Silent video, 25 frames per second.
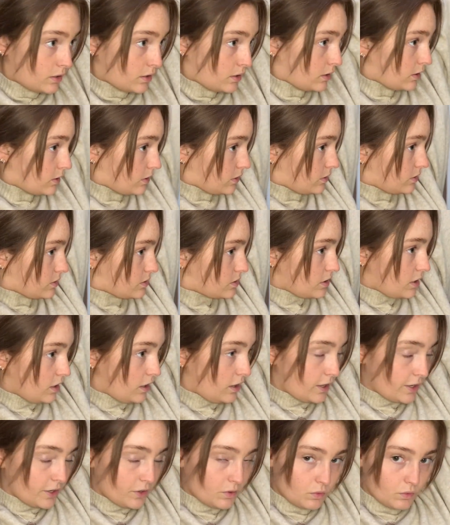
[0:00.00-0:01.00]
and tie
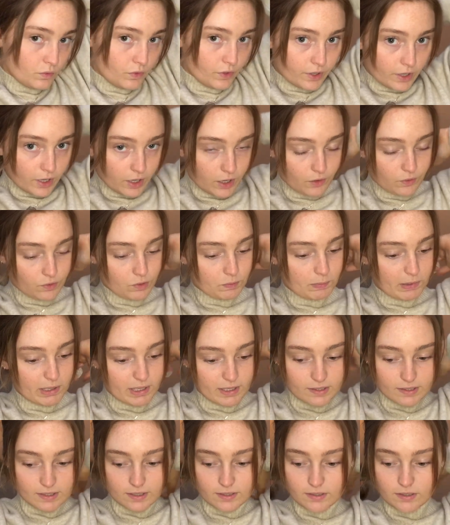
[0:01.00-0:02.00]
all the curled
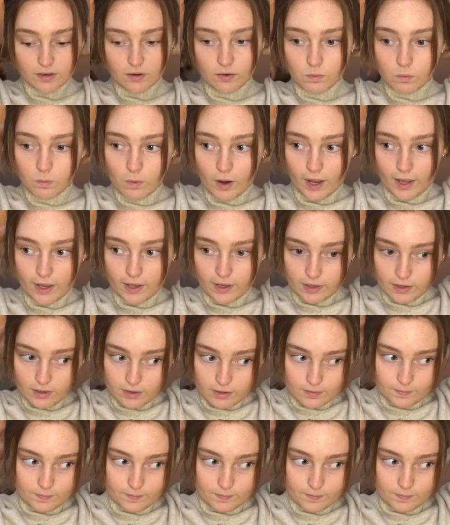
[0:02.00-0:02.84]
pieces away.